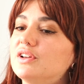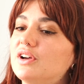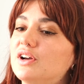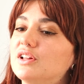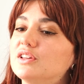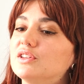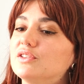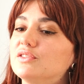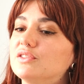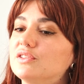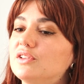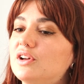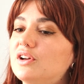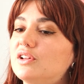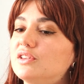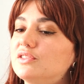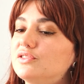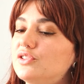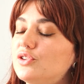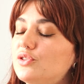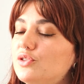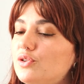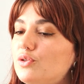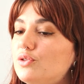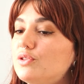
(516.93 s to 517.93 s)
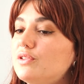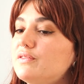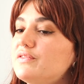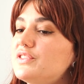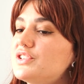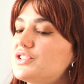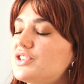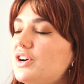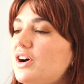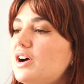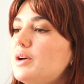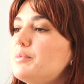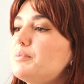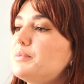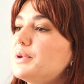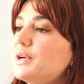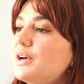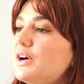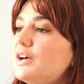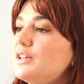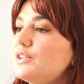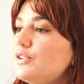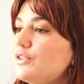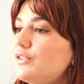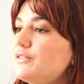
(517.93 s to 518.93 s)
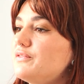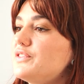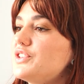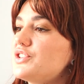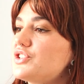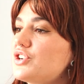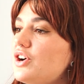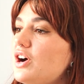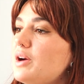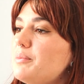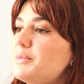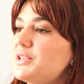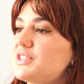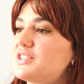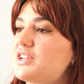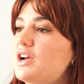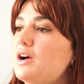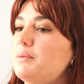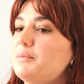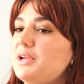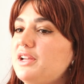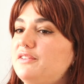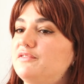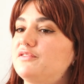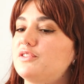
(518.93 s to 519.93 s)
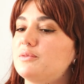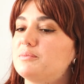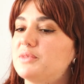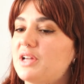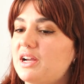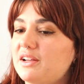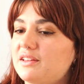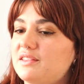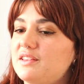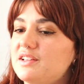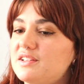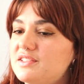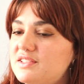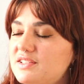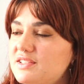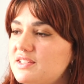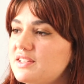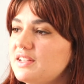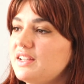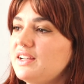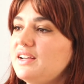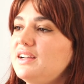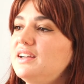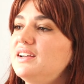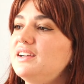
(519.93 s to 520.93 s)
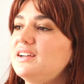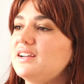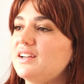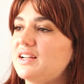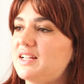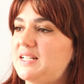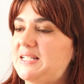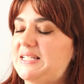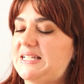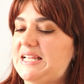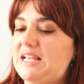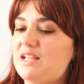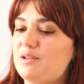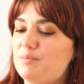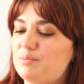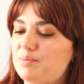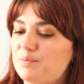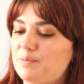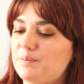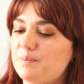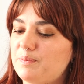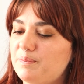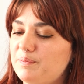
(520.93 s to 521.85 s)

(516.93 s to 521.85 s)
not all of the time, but a lot of the time it's coming from like this a deep,